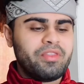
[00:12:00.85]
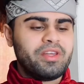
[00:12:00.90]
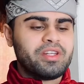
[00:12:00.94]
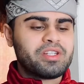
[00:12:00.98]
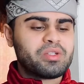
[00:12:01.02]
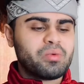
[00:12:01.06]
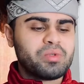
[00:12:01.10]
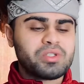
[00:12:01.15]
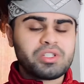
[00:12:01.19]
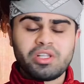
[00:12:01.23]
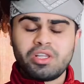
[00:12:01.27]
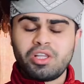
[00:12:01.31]

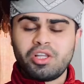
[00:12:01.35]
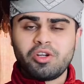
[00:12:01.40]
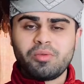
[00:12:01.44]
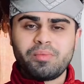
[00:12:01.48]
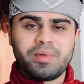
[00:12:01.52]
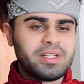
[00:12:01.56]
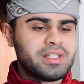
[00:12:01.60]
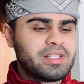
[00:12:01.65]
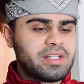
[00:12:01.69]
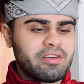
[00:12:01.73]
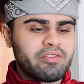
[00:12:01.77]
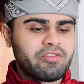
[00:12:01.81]
this was a little
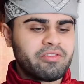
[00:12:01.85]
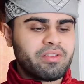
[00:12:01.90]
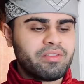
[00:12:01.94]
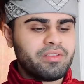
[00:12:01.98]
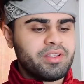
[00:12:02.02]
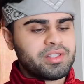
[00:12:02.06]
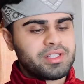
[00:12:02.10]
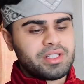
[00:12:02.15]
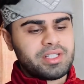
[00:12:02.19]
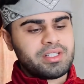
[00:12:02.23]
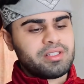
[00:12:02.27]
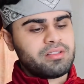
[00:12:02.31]
bit different.
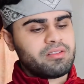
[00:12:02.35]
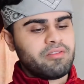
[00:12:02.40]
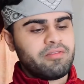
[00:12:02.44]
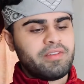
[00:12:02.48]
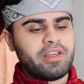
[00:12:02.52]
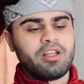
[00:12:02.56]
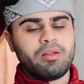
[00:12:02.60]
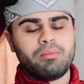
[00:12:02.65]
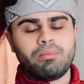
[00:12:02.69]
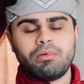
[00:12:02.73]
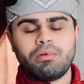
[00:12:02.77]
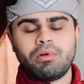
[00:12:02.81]
This isn't
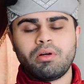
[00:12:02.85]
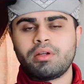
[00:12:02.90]
available